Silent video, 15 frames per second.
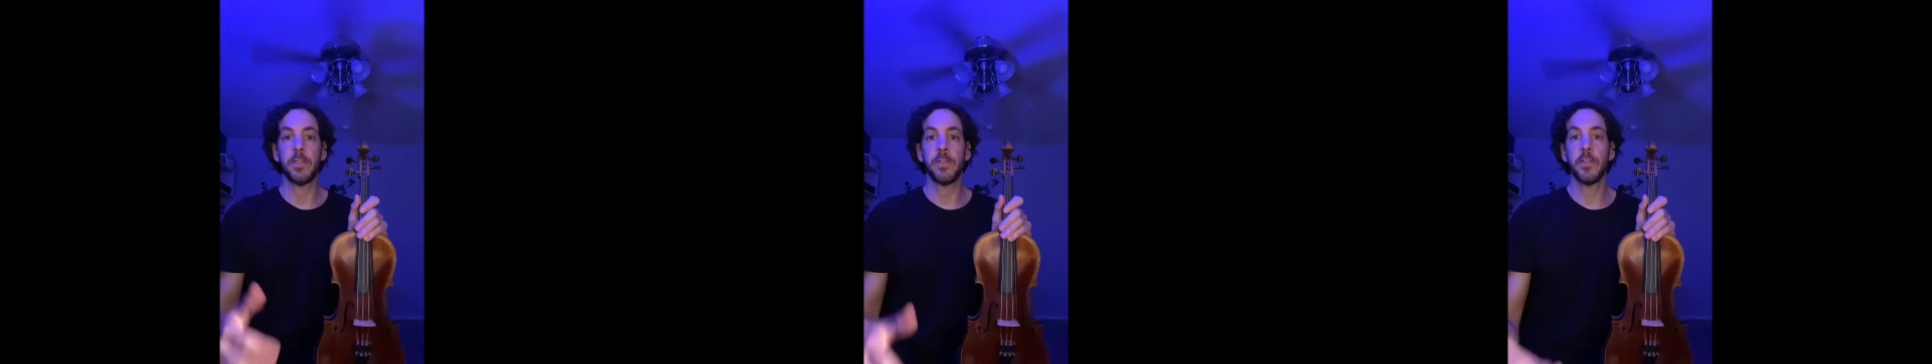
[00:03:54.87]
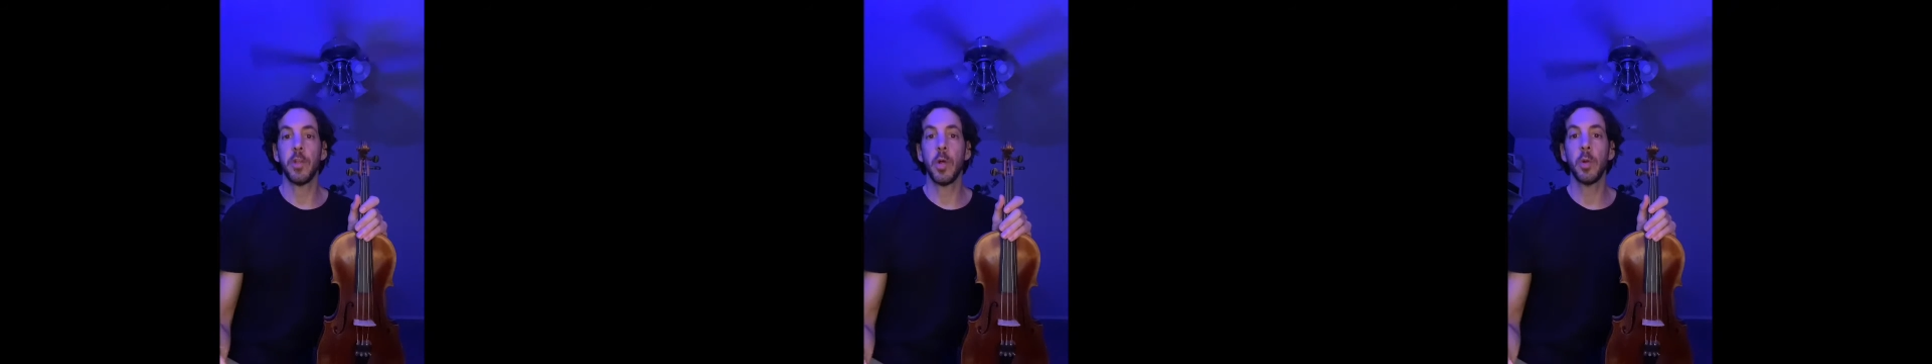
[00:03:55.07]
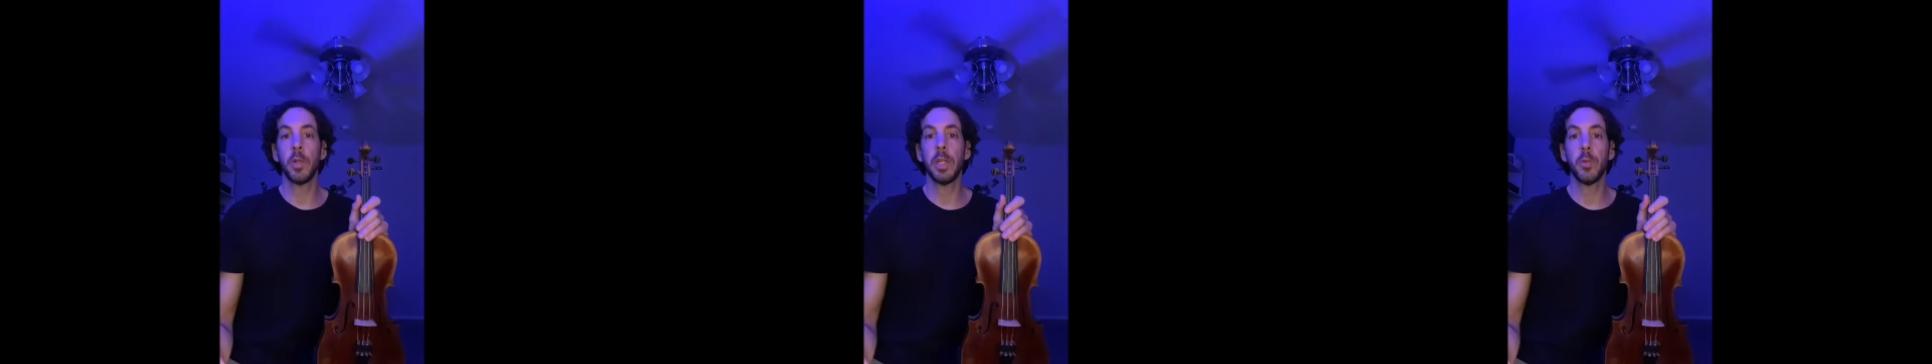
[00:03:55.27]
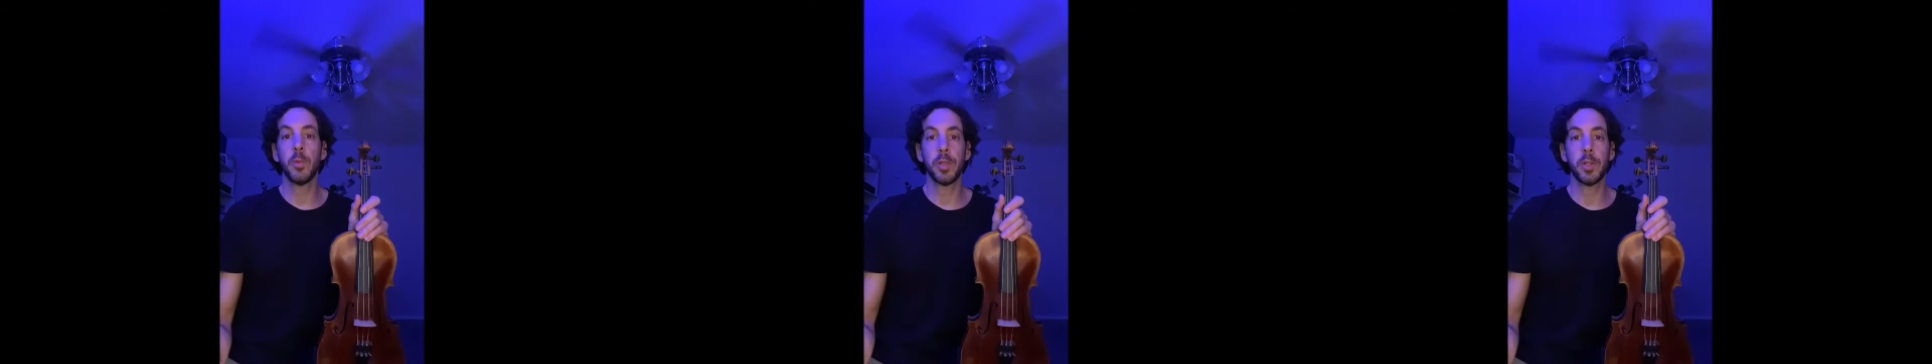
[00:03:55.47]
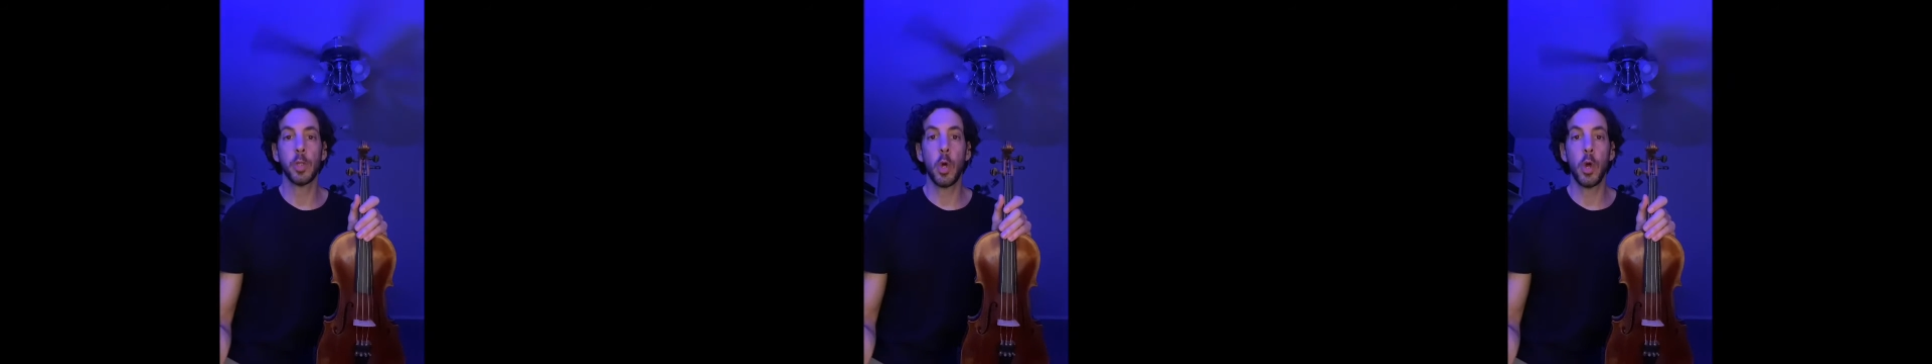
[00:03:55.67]
slowly
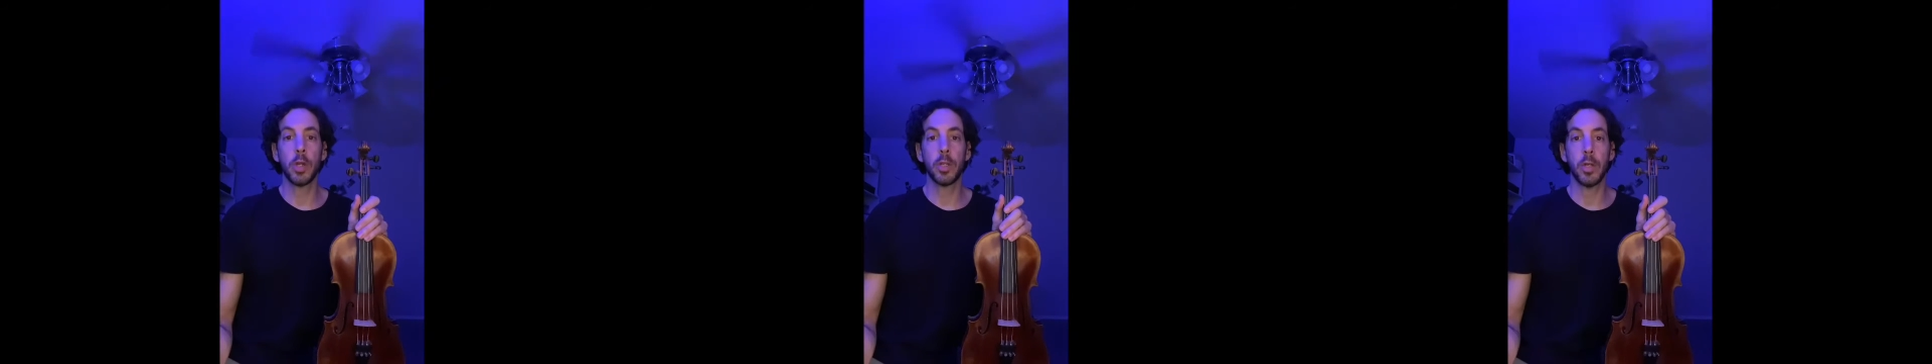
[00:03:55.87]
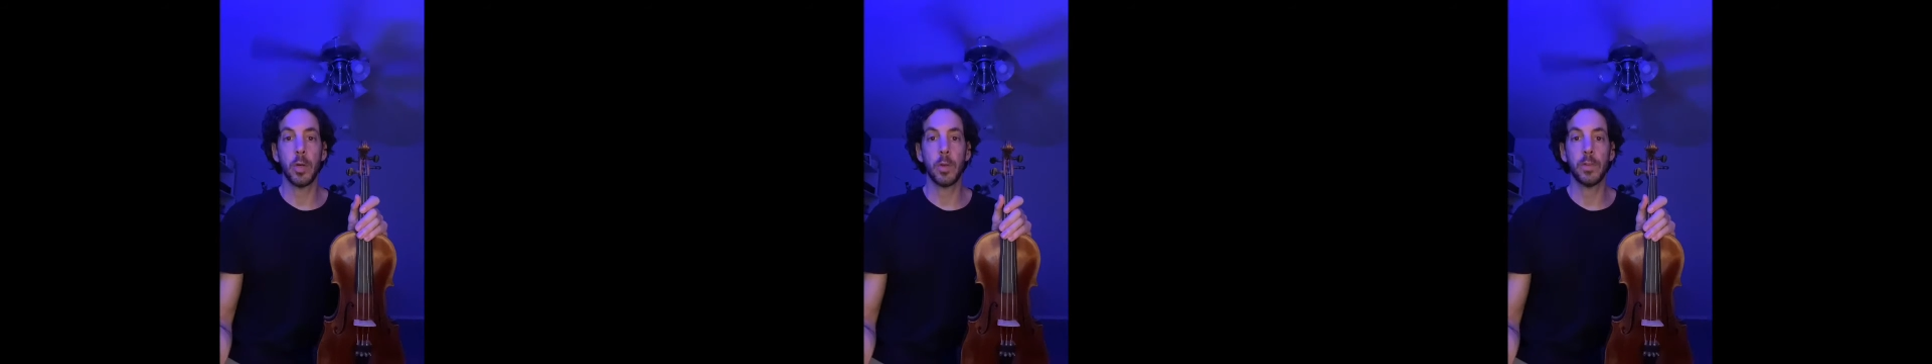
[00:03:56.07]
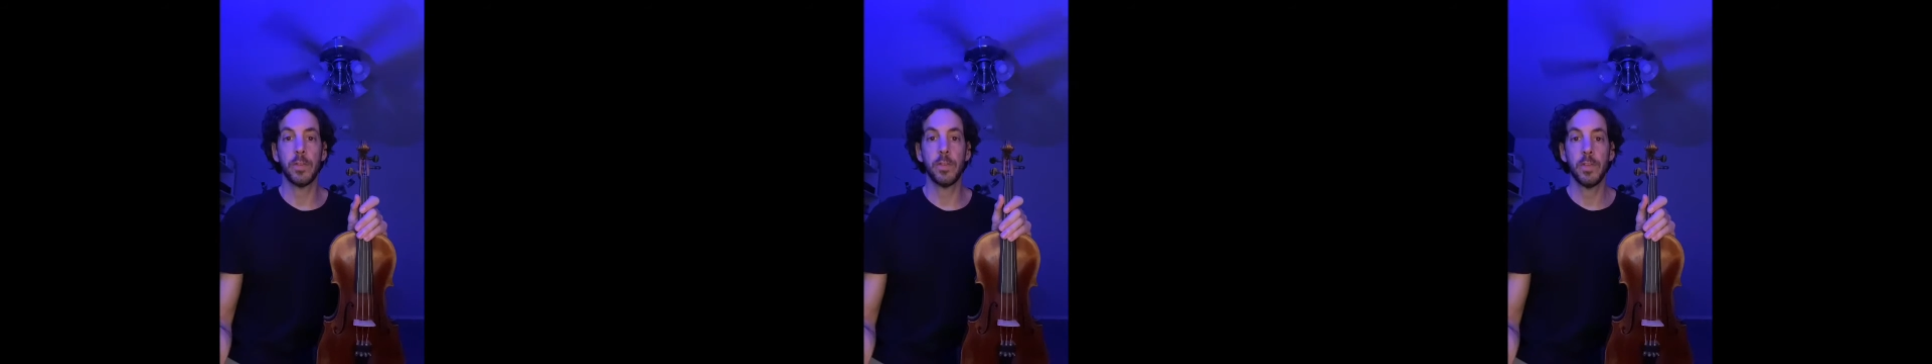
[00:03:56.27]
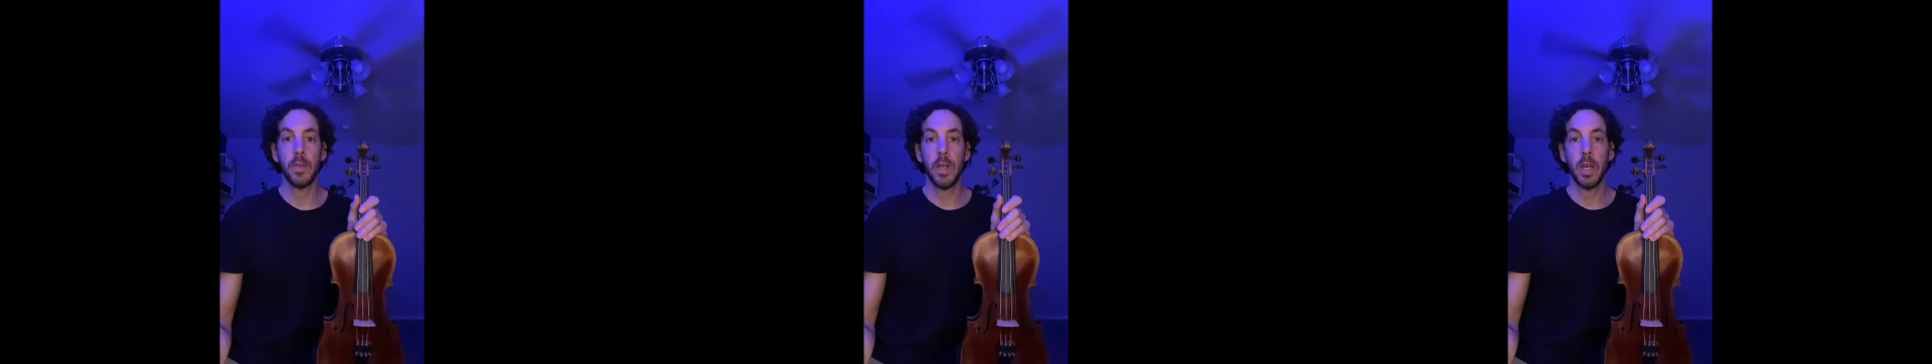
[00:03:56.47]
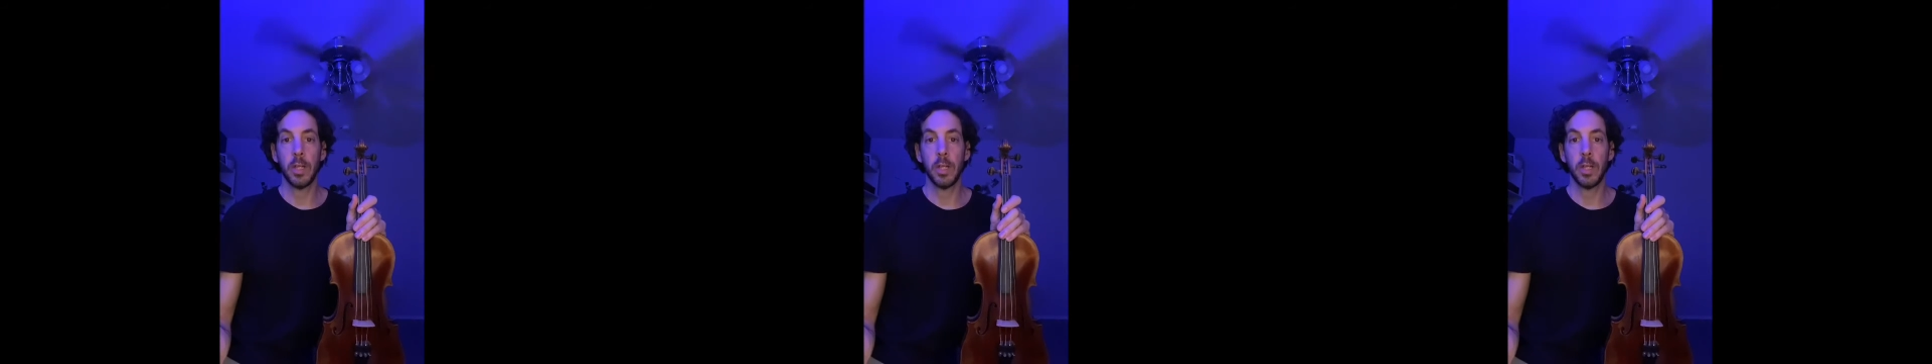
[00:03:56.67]
with long notes